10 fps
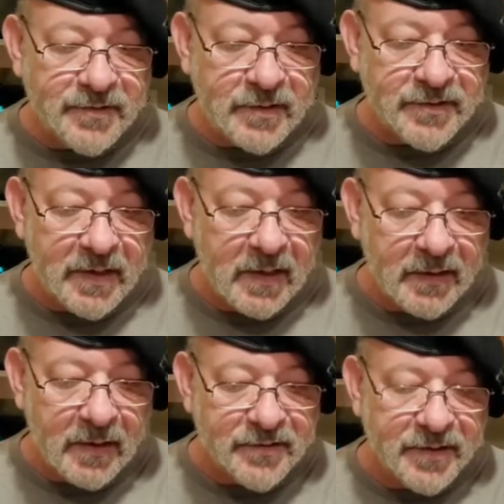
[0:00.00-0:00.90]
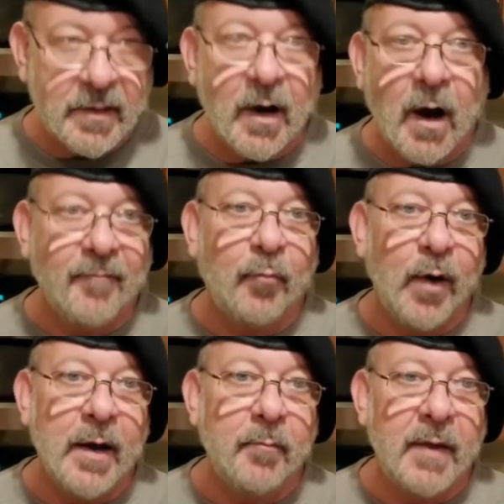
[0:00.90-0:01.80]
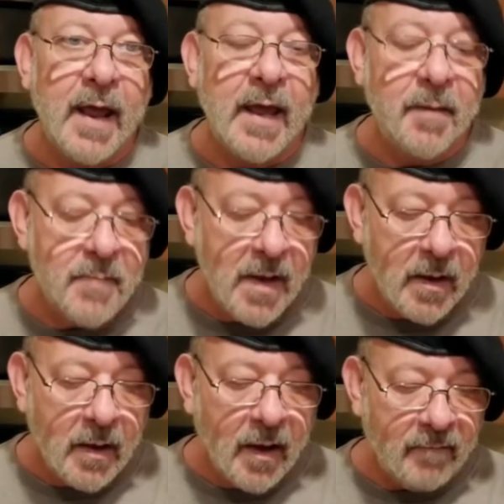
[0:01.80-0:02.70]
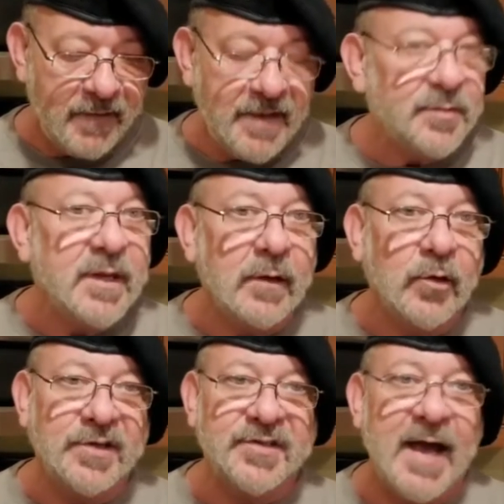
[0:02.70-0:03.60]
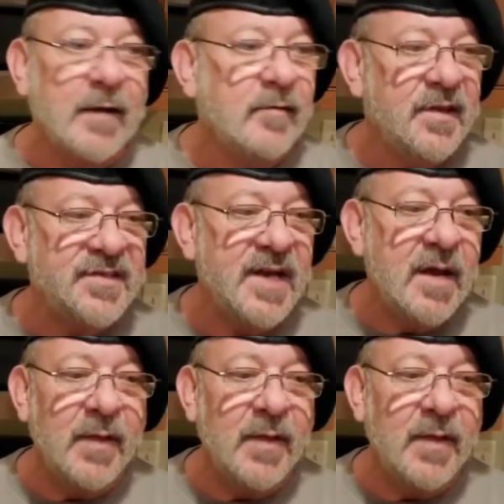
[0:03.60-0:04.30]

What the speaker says: there's a off-brand name of these, but they look exactly the same.